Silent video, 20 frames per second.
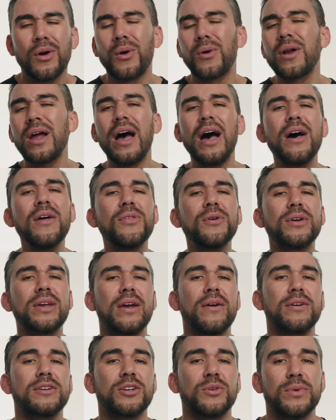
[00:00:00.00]
or other
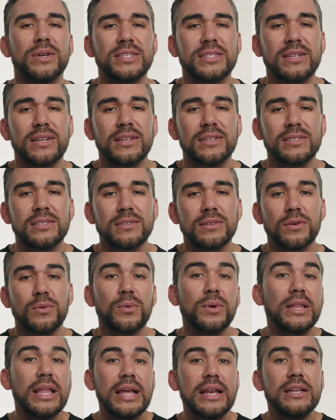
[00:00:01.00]
characteristics
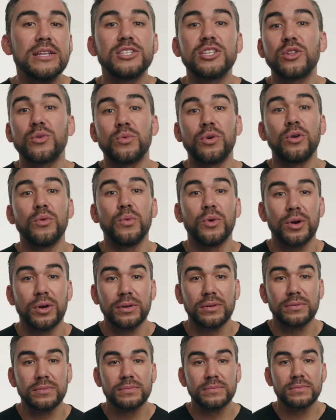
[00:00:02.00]
related to the root word.
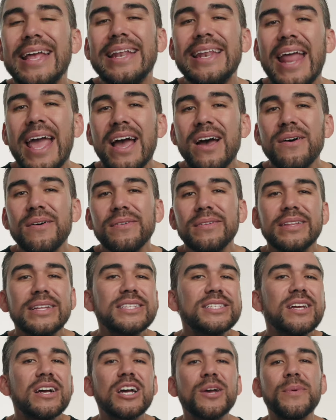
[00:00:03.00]
Now,
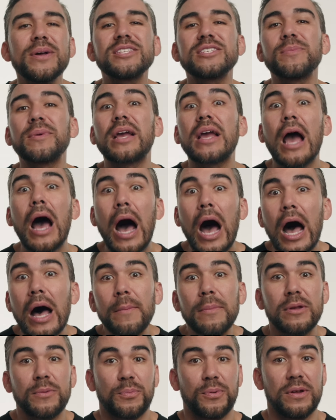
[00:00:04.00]
let's talk about some
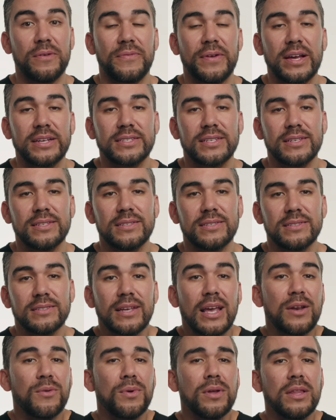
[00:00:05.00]
common prefixes
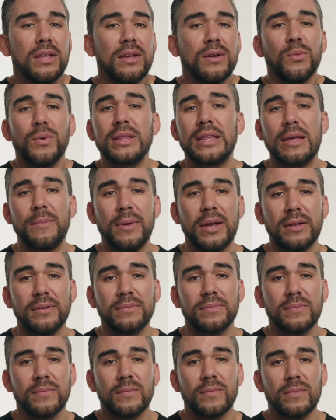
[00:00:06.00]
and really what they mean.
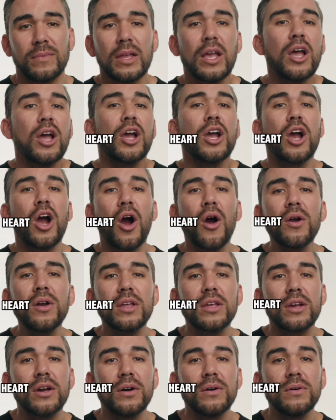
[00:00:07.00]

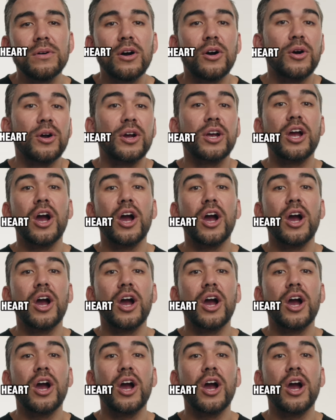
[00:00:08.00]
Cardio or